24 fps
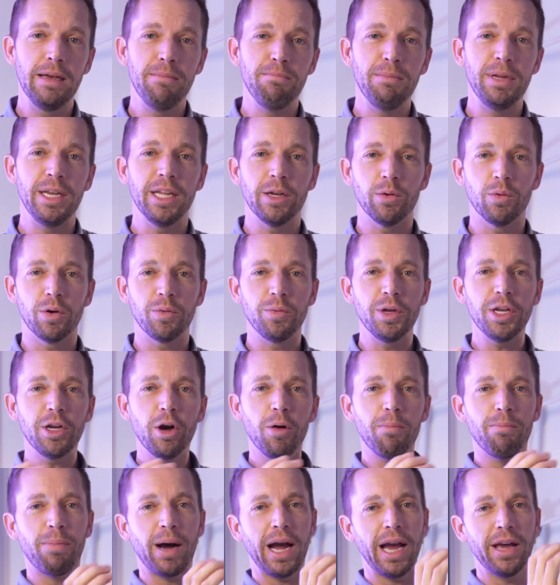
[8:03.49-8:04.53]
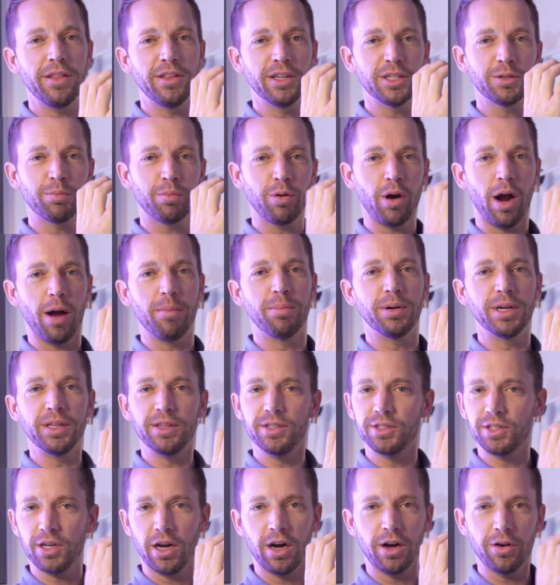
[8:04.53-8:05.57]
meaning when we go buy this property,
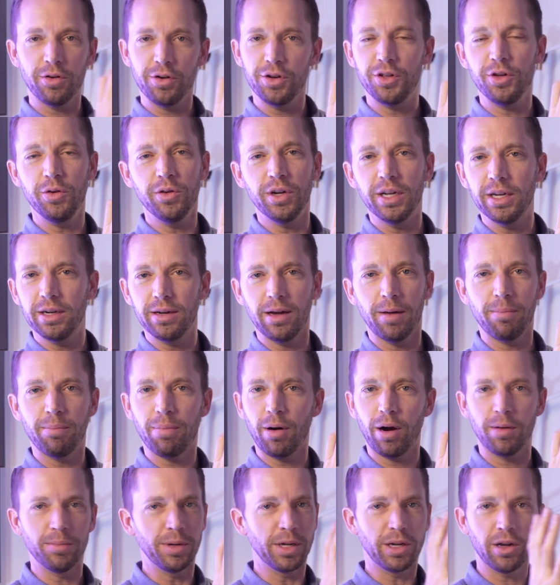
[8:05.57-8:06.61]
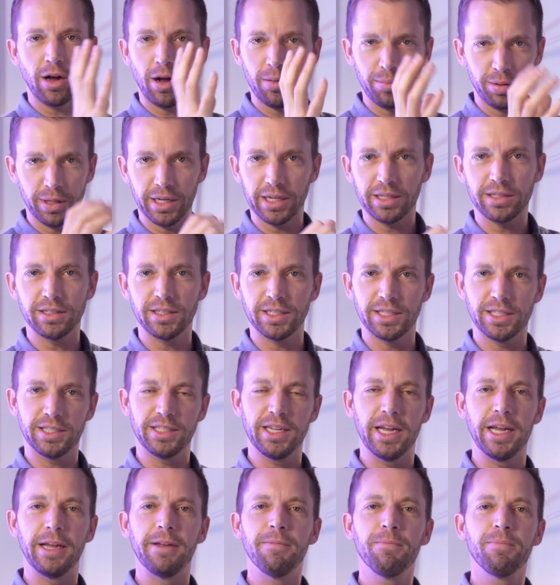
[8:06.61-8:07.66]
this 100-unit apartment complex, let's
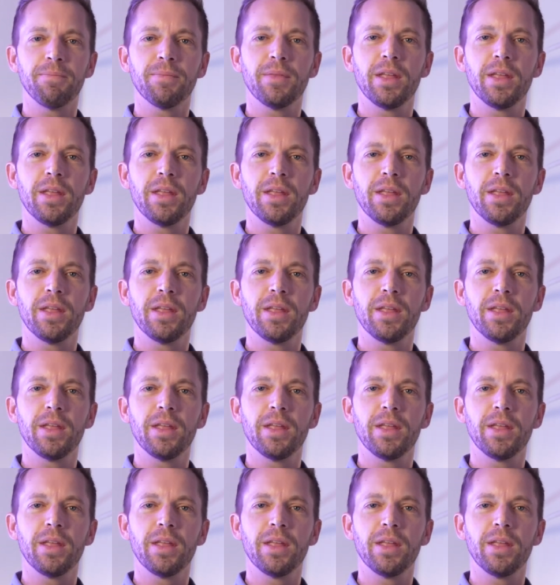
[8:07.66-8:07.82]
say,